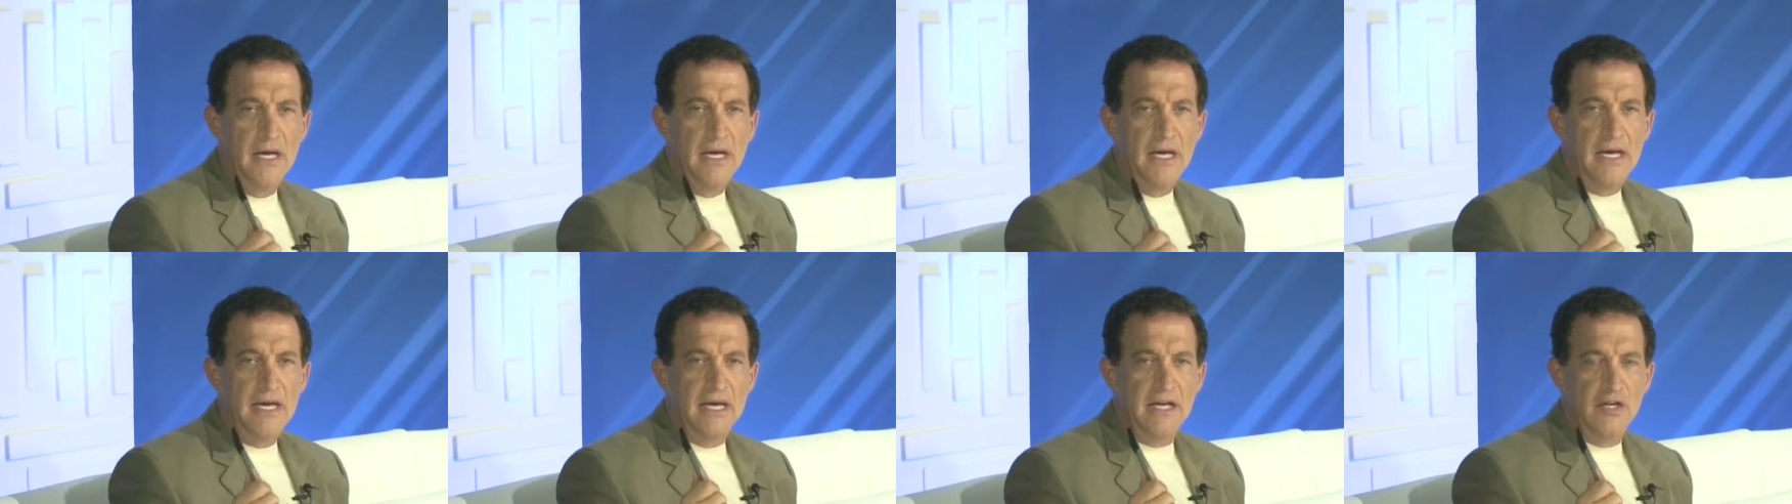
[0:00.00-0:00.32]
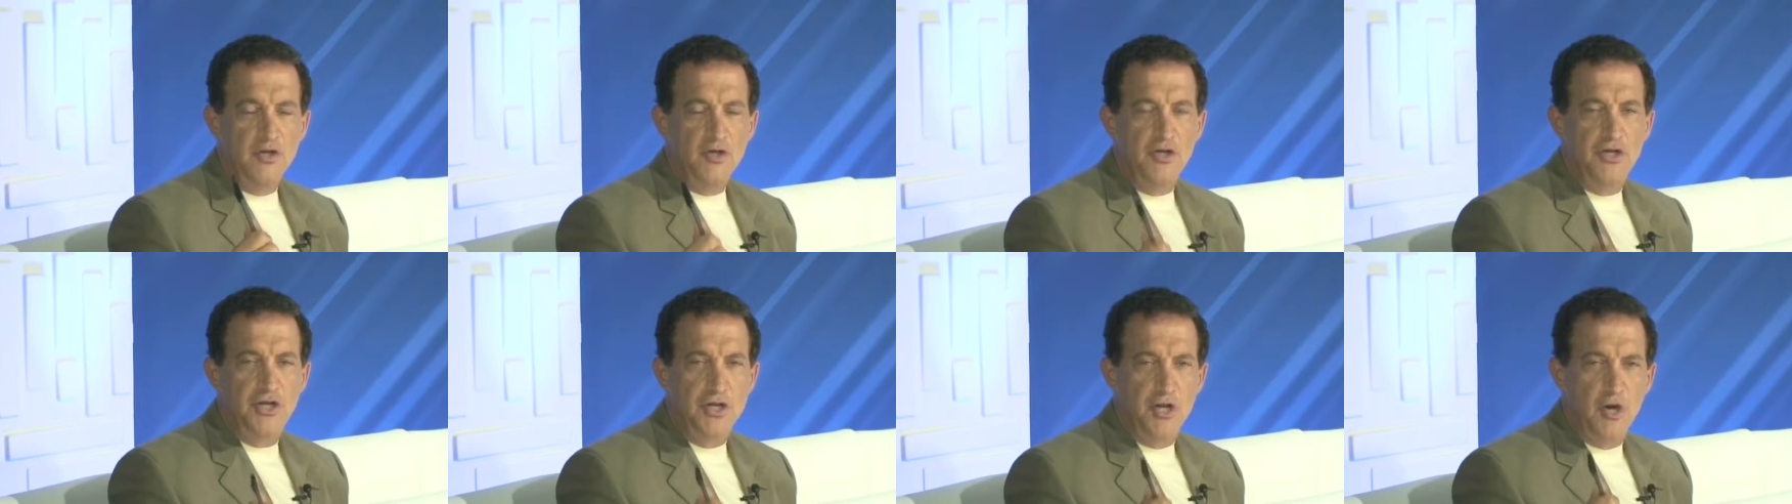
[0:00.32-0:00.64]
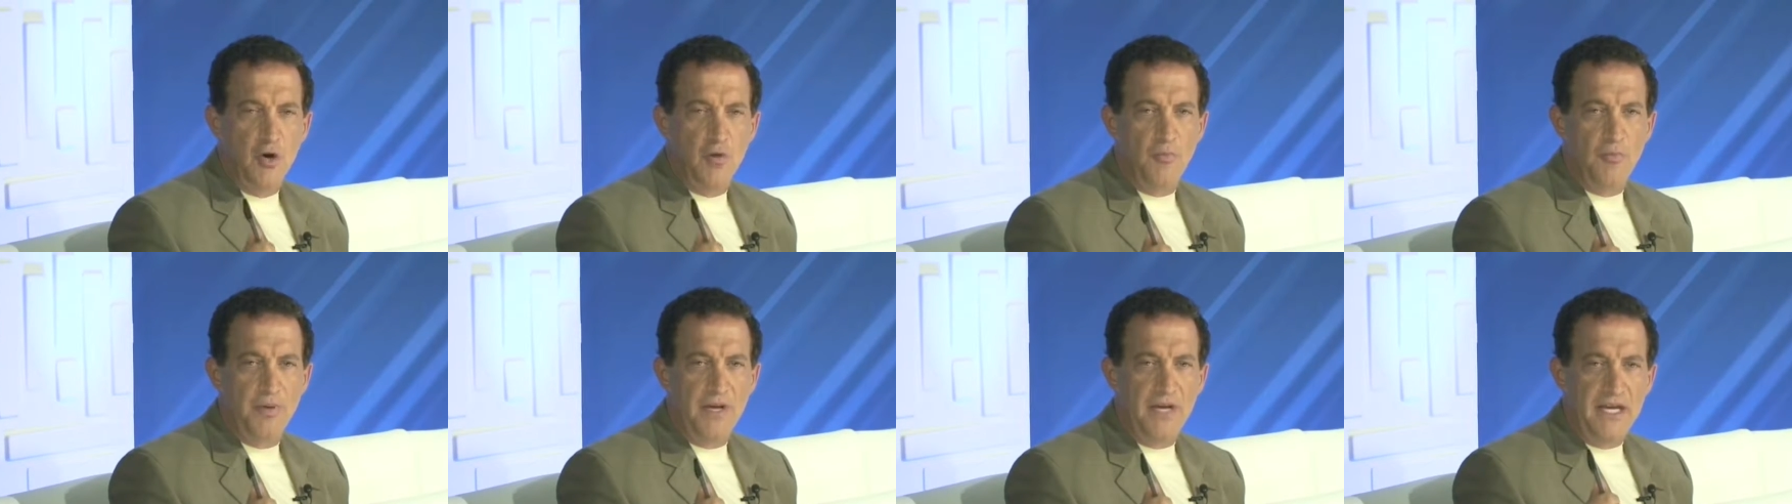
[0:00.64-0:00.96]
in
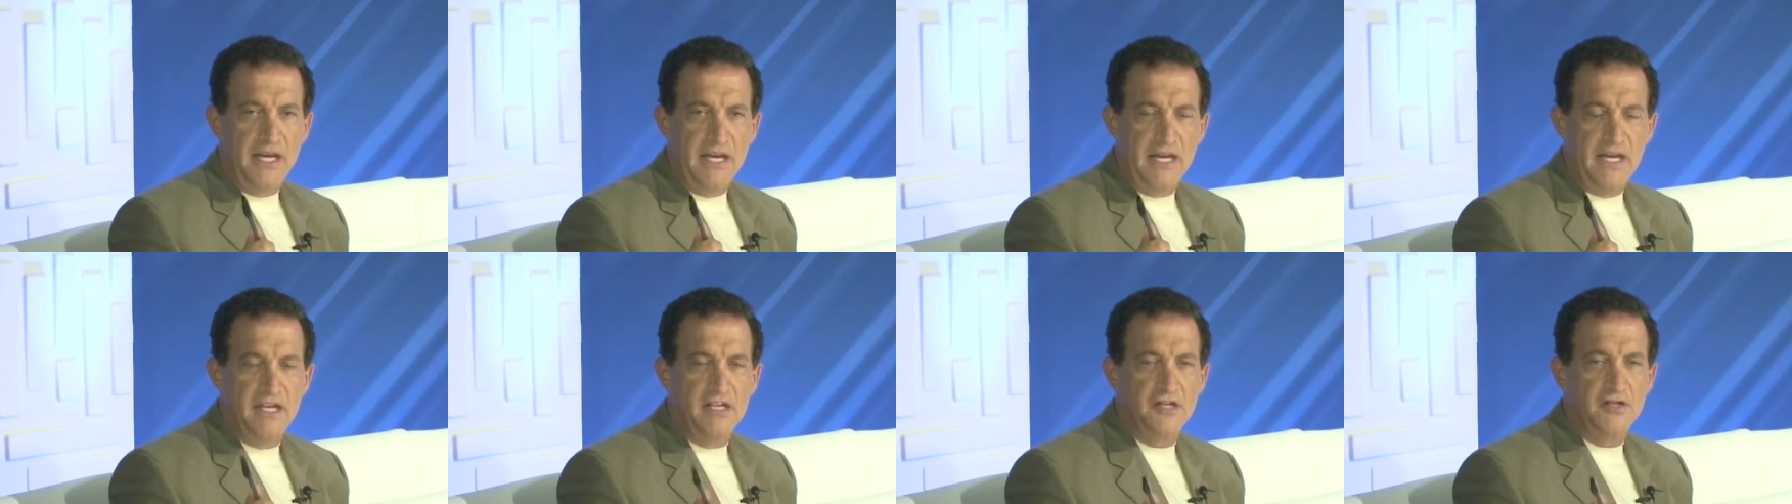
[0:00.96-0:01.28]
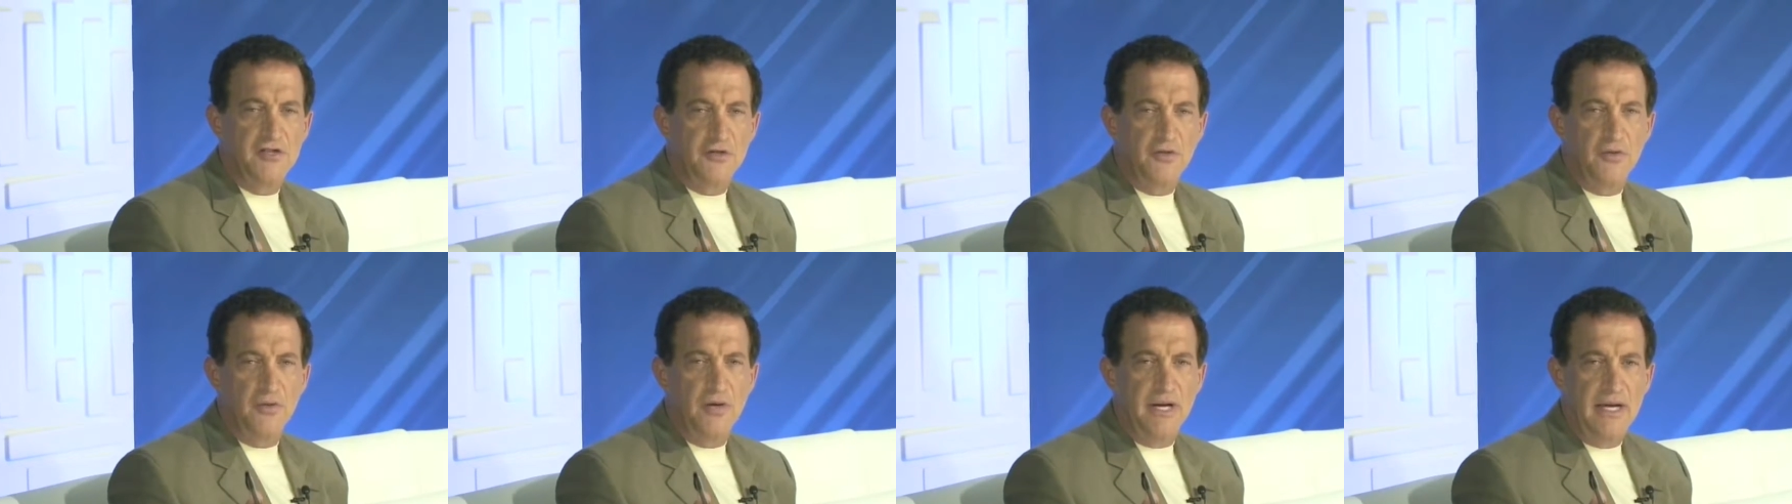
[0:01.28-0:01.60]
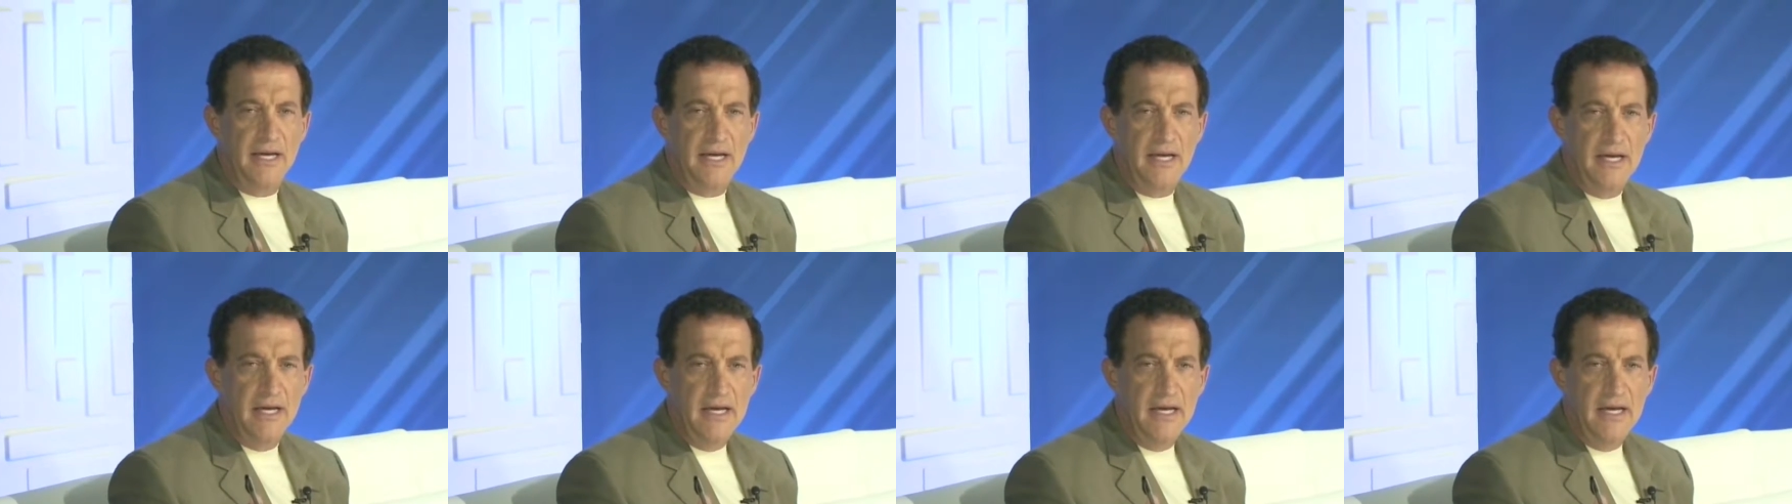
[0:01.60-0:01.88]
GOP history.